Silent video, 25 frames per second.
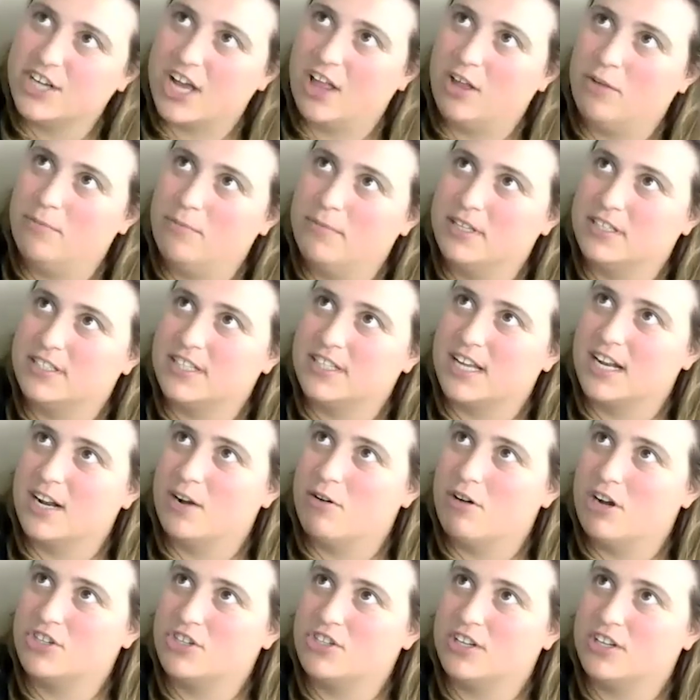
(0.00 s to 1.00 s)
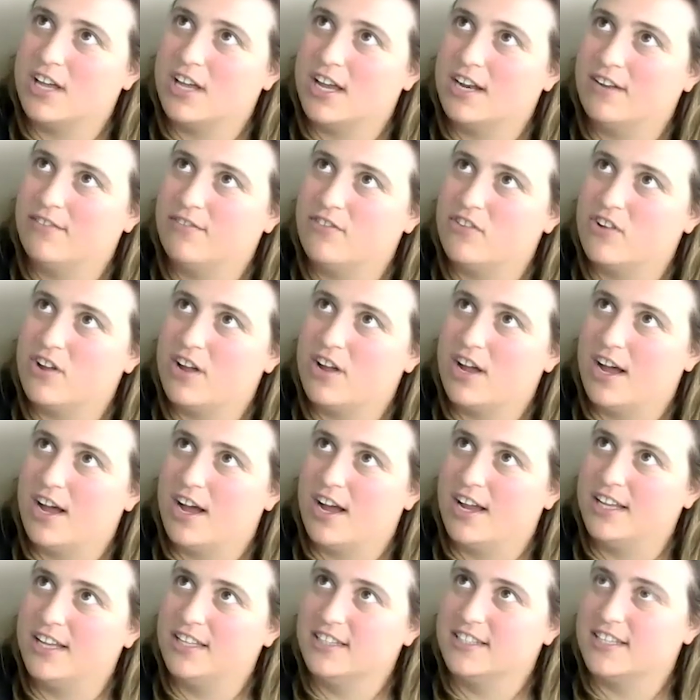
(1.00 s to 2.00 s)
elements, and I watched a lot of
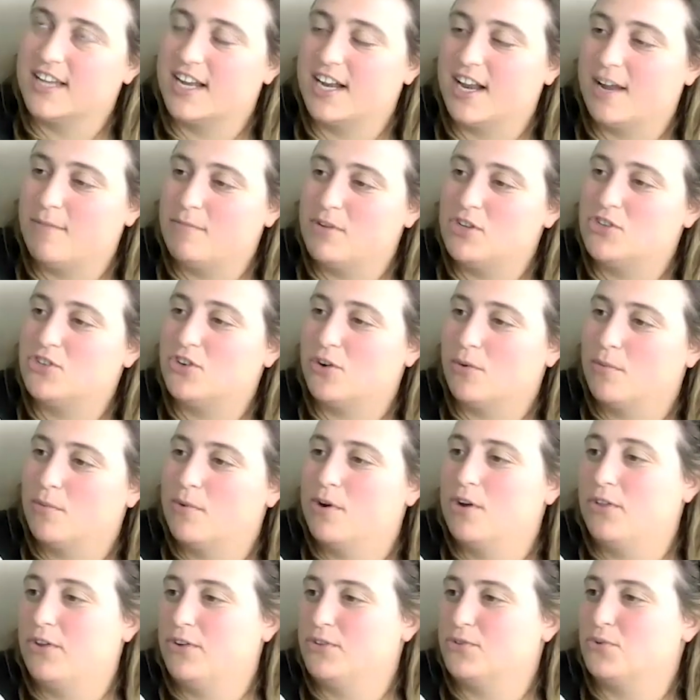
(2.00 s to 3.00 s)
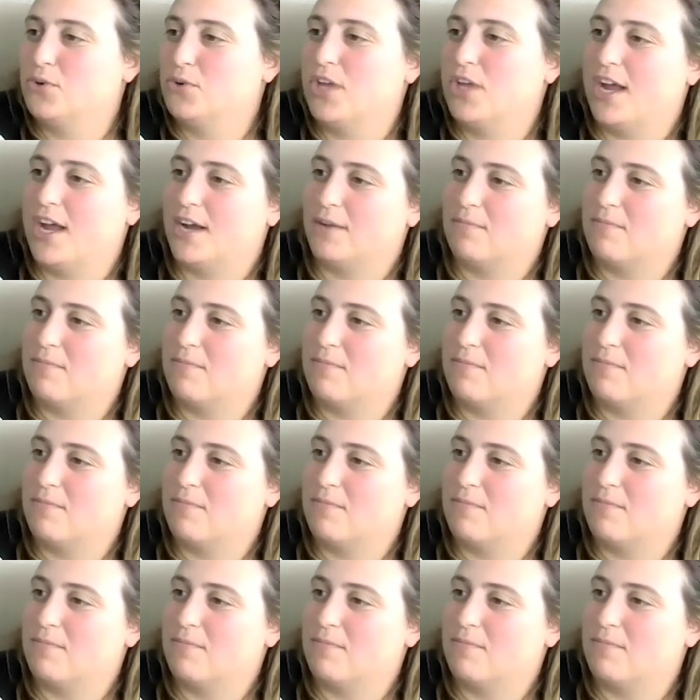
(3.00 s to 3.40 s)
Inside Amy Schumer. Those were like